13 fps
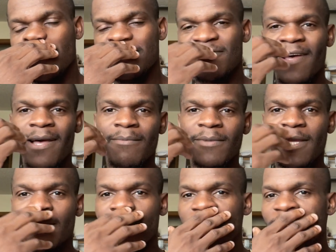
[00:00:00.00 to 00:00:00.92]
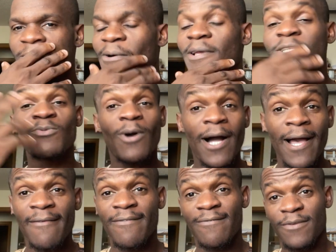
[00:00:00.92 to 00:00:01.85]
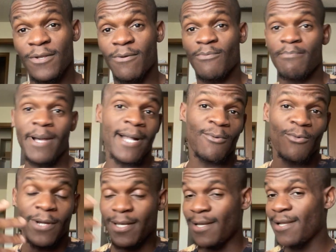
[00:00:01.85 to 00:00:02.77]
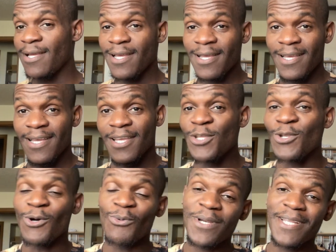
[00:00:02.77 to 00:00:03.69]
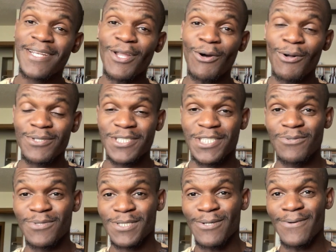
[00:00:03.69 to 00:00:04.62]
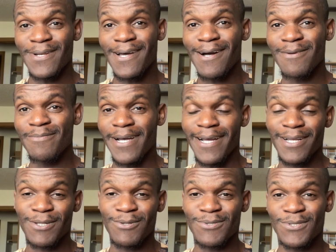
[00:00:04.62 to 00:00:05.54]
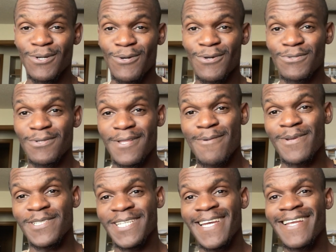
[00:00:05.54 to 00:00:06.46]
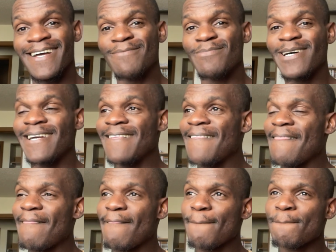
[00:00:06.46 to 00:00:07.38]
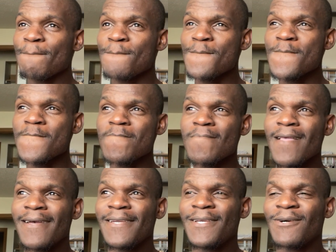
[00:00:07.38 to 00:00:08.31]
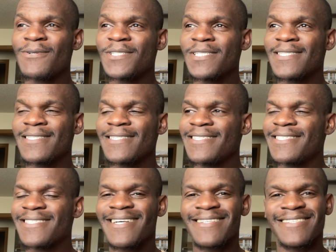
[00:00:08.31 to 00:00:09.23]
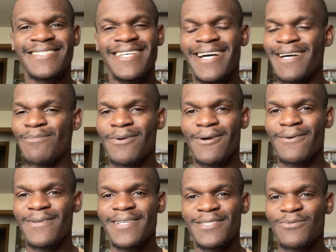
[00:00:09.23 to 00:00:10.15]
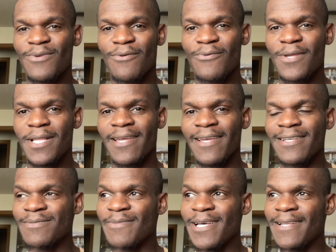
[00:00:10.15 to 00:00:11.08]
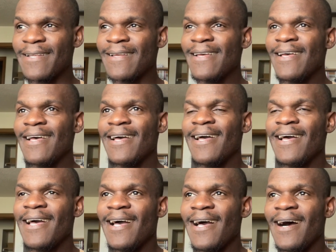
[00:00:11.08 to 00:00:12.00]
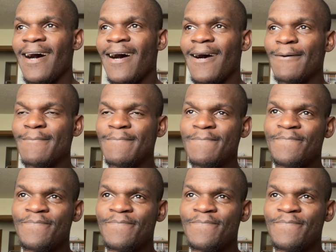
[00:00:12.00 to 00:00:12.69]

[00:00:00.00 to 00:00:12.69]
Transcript: his family and, his wife, back when, we didn't know all the shit was going on behind closed doors with him and Jada. But, it's just kind of sad, bro. It really is, man. And,